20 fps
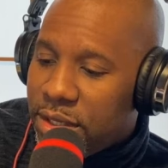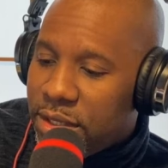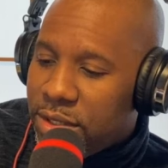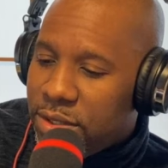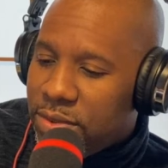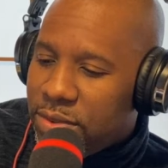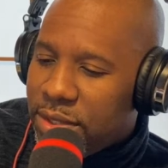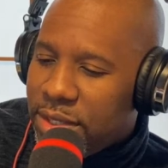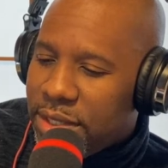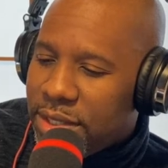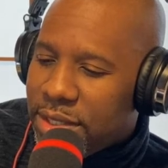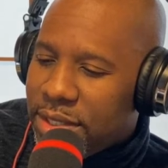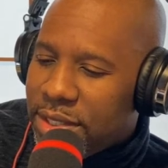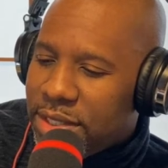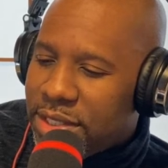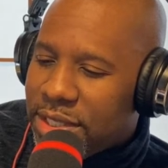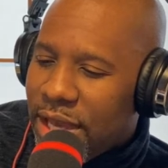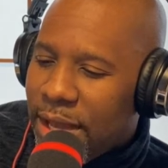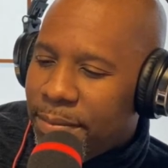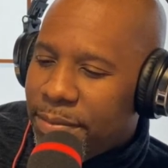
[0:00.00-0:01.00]
Uniquely
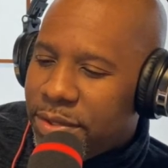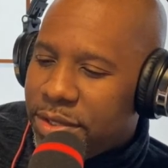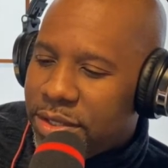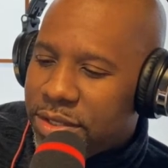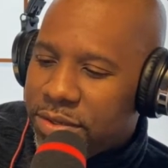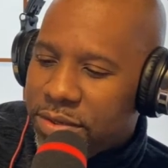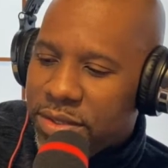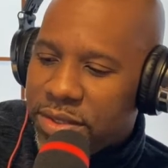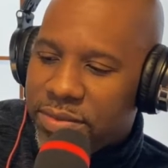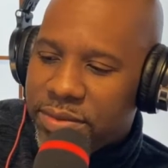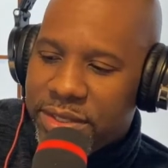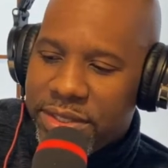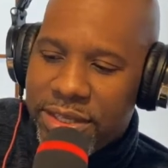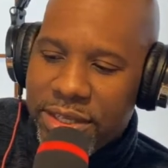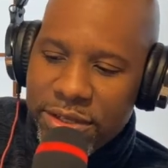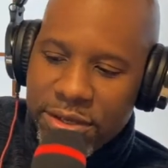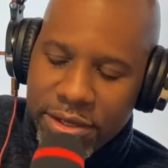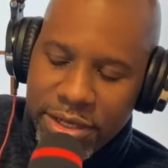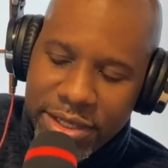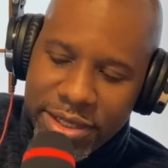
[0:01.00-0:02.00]
Japanese Christmas
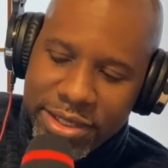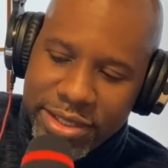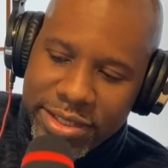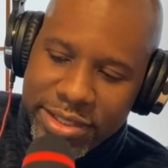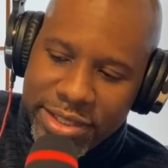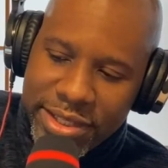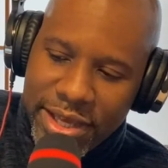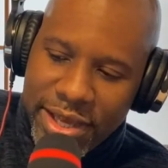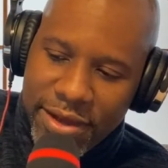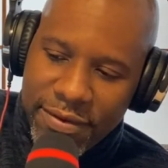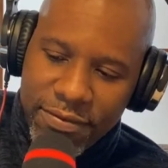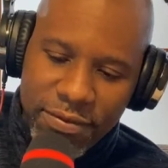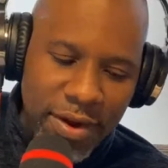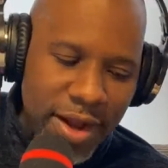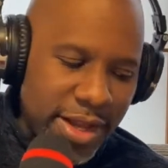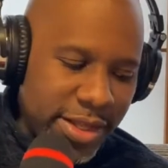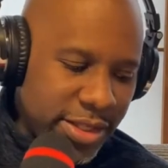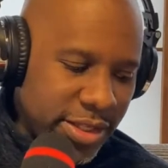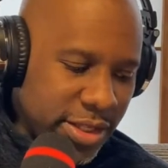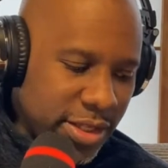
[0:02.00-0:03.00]
dinner is
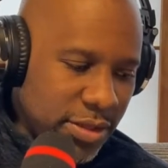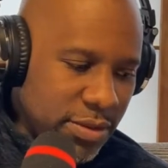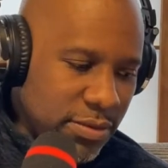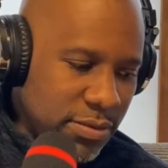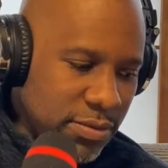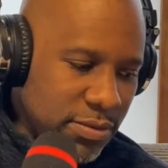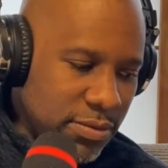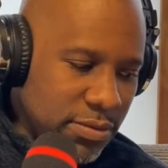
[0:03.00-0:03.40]
fried chicken.